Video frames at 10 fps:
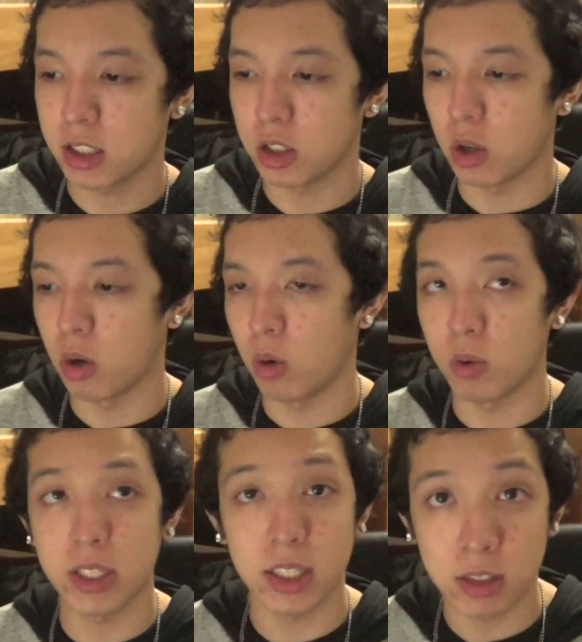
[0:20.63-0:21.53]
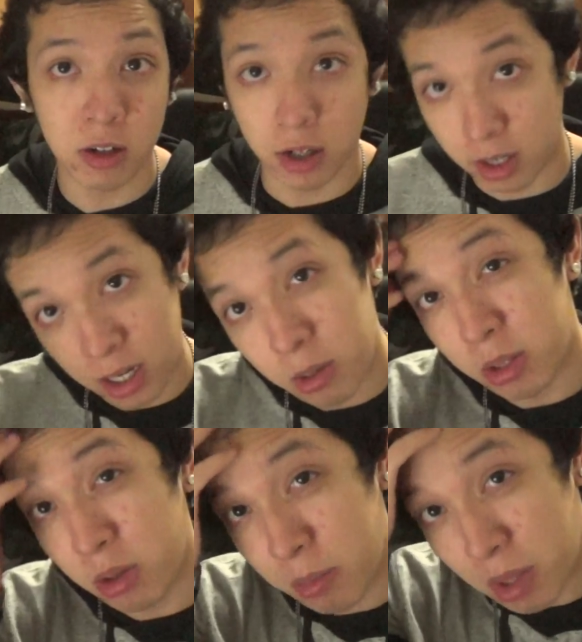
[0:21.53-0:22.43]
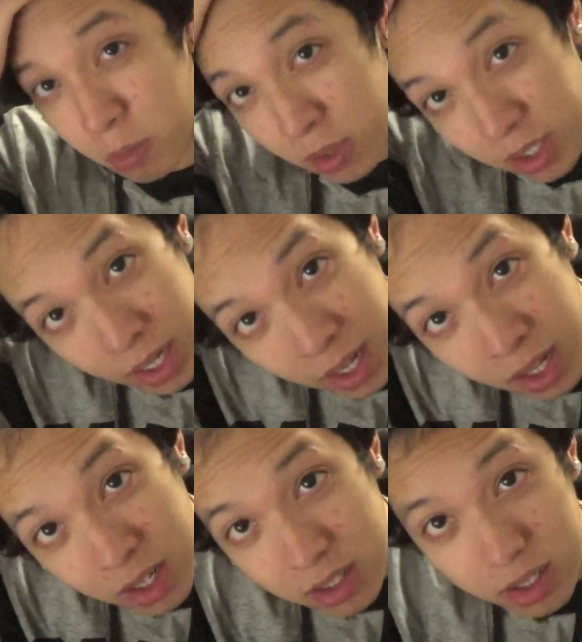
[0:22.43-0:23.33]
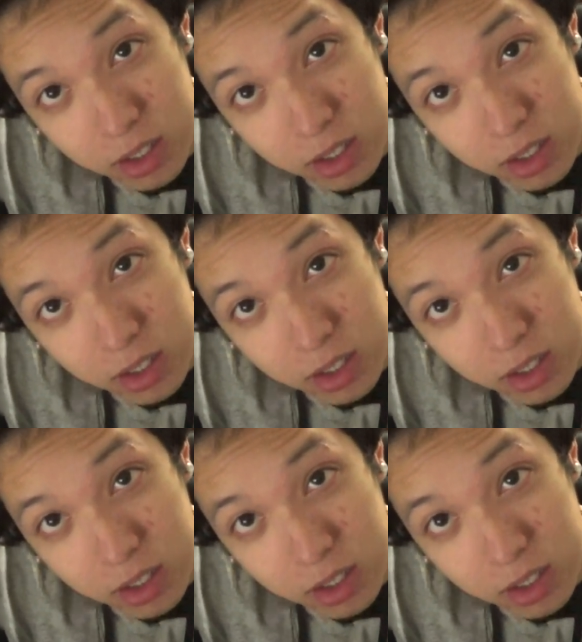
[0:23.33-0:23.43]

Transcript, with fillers: So let's get started. Now I know I'm not wearing a hat.